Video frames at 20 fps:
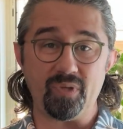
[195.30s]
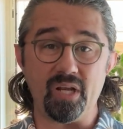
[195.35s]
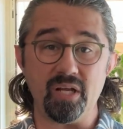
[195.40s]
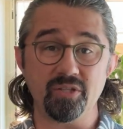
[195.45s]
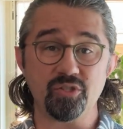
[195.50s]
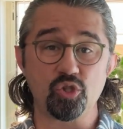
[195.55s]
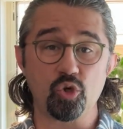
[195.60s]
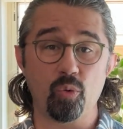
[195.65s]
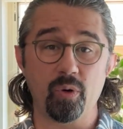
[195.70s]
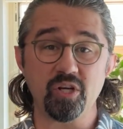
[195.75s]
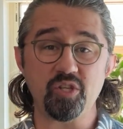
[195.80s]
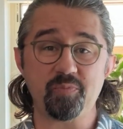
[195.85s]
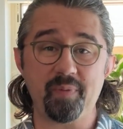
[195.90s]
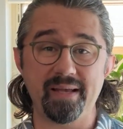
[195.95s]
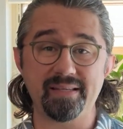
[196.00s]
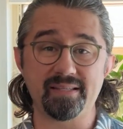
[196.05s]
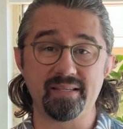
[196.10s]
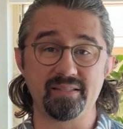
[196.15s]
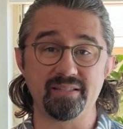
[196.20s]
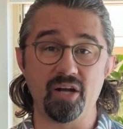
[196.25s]

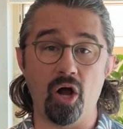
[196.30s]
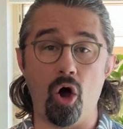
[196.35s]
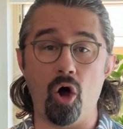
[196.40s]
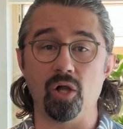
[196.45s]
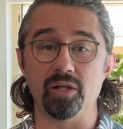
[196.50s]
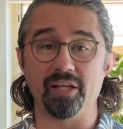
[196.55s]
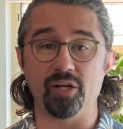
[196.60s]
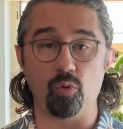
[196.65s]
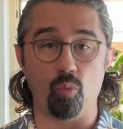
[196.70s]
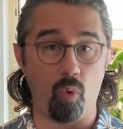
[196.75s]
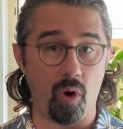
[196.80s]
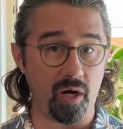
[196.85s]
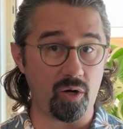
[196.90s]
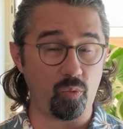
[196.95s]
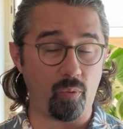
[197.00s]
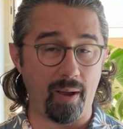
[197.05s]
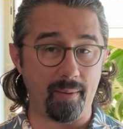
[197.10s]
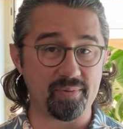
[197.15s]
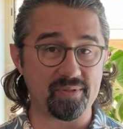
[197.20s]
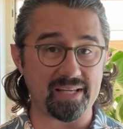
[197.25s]
Squarespace is an all-in-one
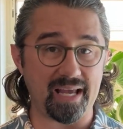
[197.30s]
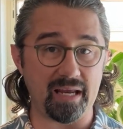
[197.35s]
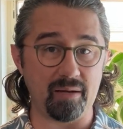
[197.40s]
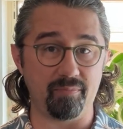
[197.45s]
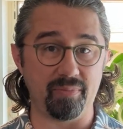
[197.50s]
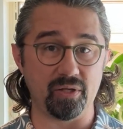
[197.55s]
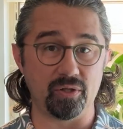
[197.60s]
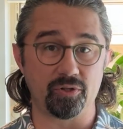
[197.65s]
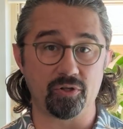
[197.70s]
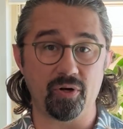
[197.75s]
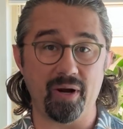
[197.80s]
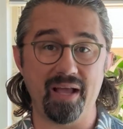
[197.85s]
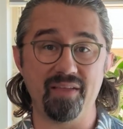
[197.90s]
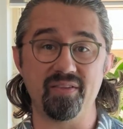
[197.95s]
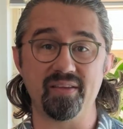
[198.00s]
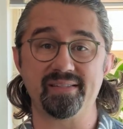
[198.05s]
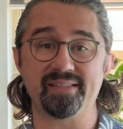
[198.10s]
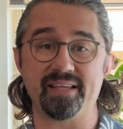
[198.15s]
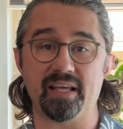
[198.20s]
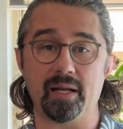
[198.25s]
website builder, and
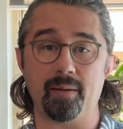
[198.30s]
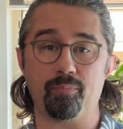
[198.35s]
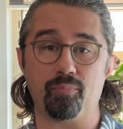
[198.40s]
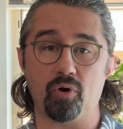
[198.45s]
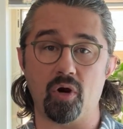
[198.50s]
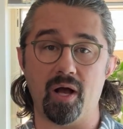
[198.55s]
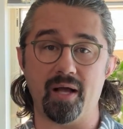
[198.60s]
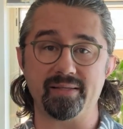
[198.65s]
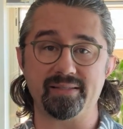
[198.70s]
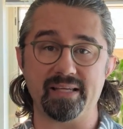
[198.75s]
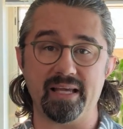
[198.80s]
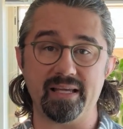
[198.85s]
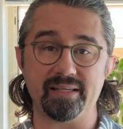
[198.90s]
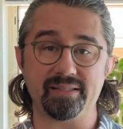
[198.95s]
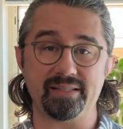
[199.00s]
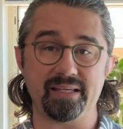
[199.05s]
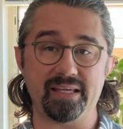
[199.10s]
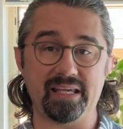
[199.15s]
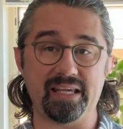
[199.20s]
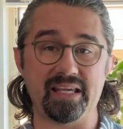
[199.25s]
the setup
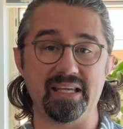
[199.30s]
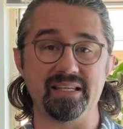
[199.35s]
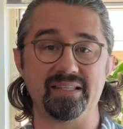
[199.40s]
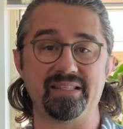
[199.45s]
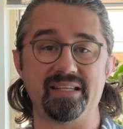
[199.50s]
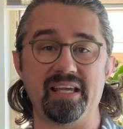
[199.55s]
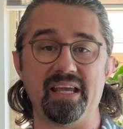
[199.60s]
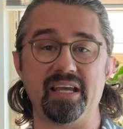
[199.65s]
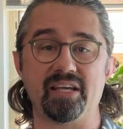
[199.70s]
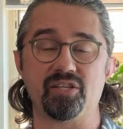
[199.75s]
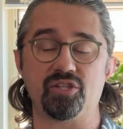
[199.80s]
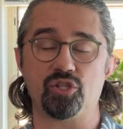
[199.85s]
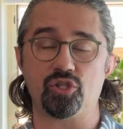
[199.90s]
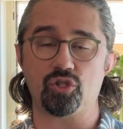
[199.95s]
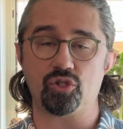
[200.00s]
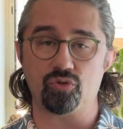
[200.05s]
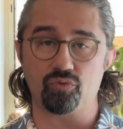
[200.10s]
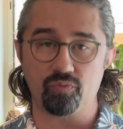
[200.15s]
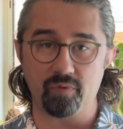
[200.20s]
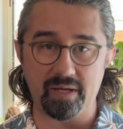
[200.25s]
process is
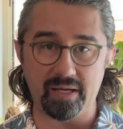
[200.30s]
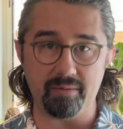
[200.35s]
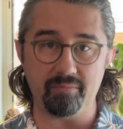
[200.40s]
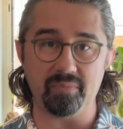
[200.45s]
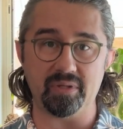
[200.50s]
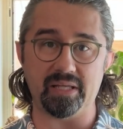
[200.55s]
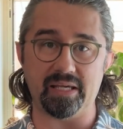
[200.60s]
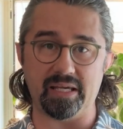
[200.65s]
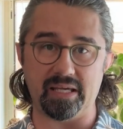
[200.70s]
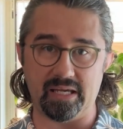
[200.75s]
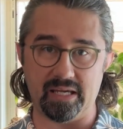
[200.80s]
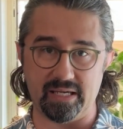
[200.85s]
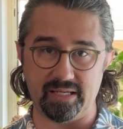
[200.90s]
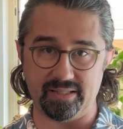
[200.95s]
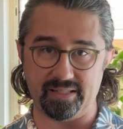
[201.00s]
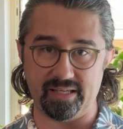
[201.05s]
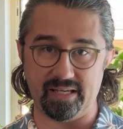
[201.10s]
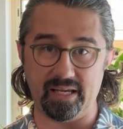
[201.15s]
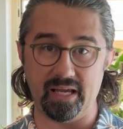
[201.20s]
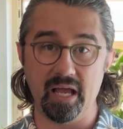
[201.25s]
extremely
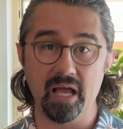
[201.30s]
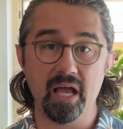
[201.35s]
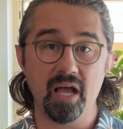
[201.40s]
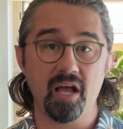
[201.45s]
easy.